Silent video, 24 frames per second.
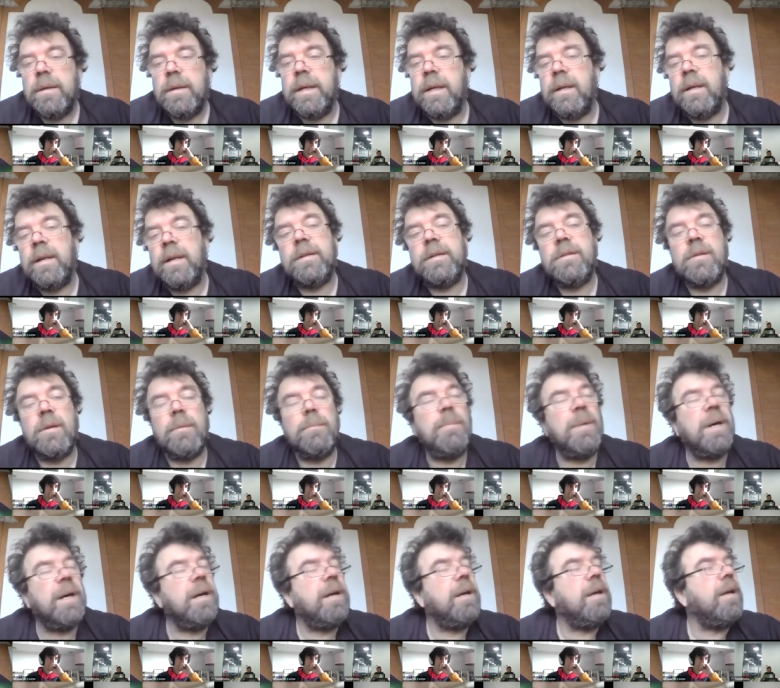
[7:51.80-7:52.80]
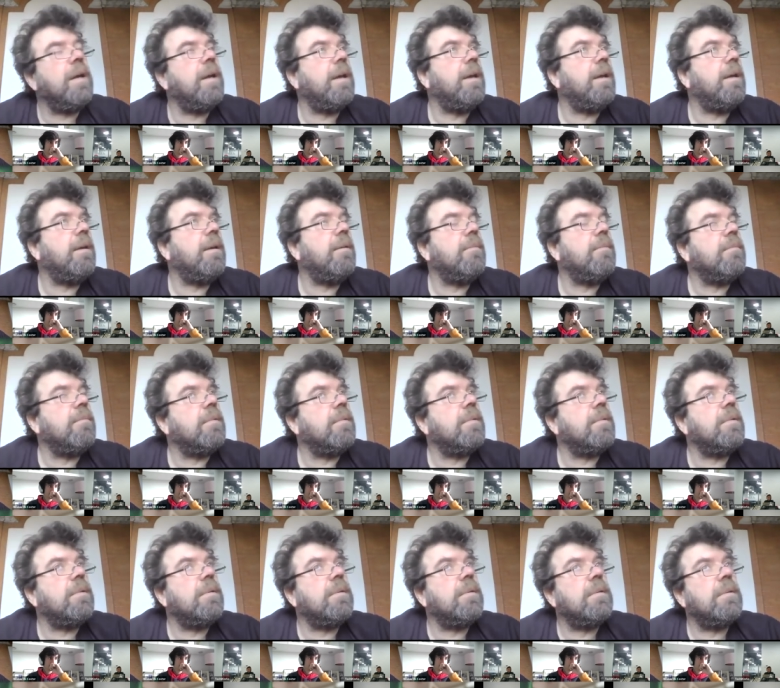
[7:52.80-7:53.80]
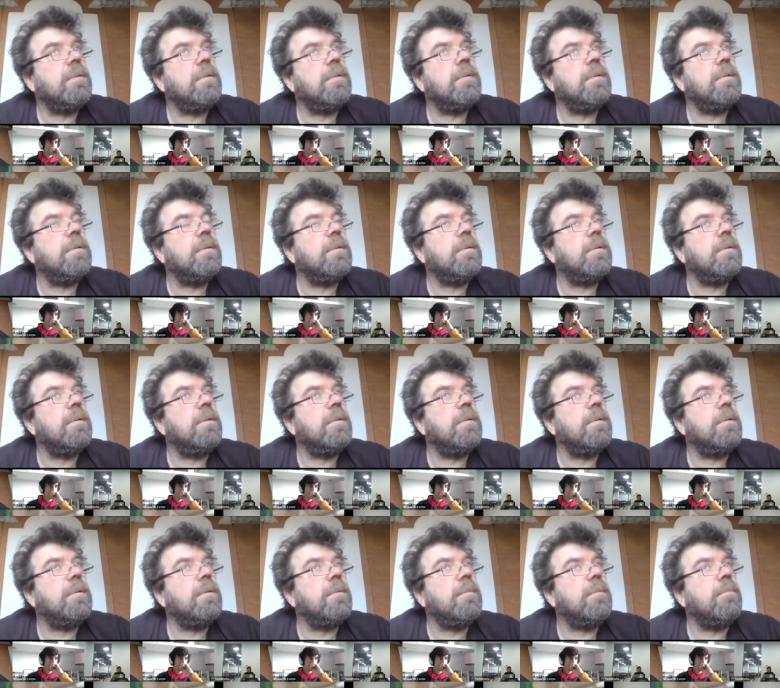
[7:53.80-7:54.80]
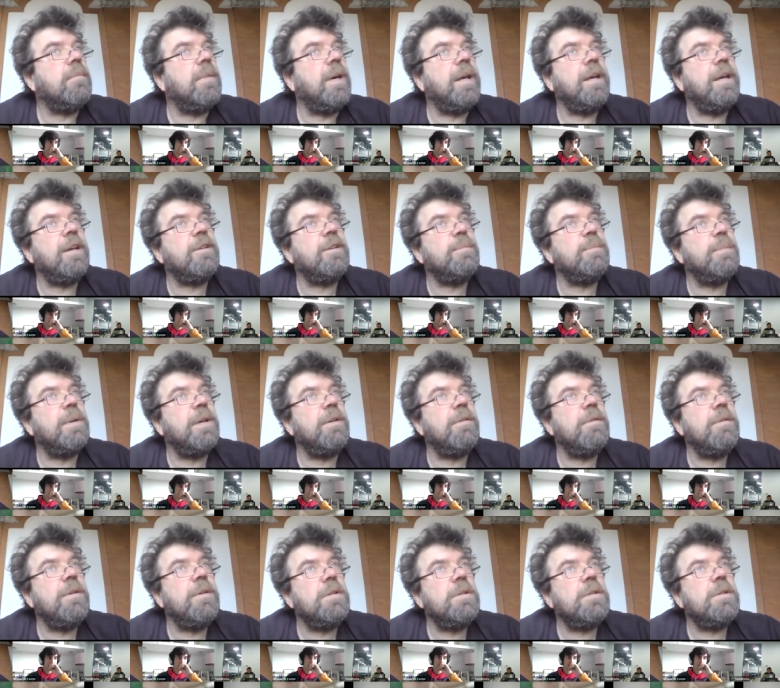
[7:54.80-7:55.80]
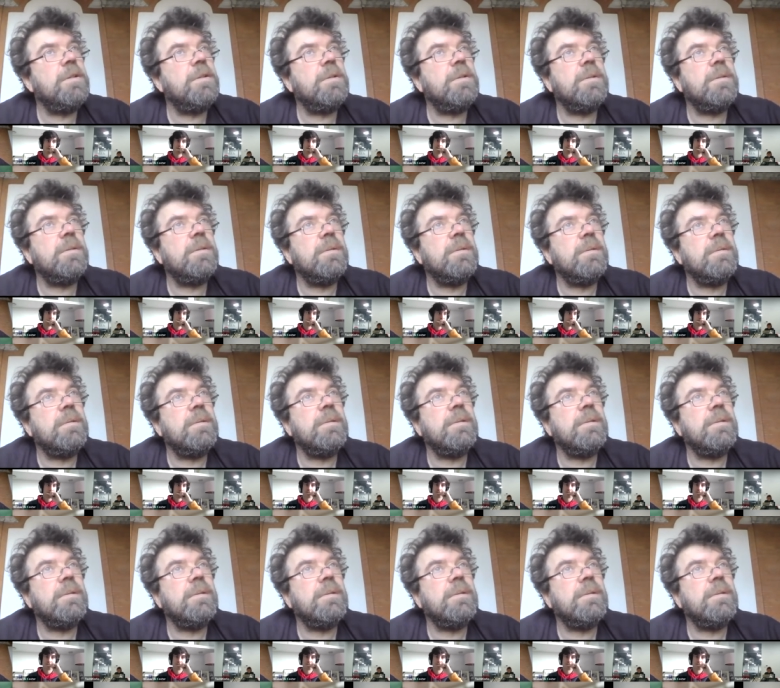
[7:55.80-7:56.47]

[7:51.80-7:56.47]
And also by my experience,